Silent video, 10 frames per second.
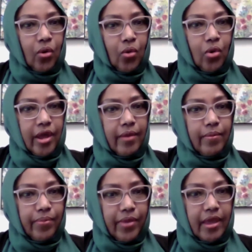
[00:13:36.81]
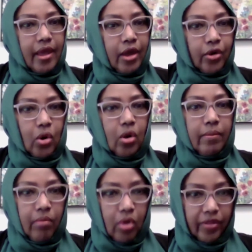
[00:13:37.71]
who can be a role
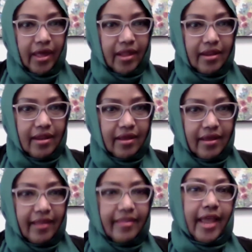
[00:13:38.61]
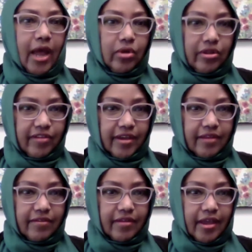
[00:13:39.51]
model, that will
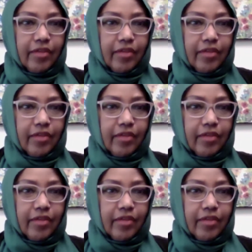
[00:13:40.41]
change.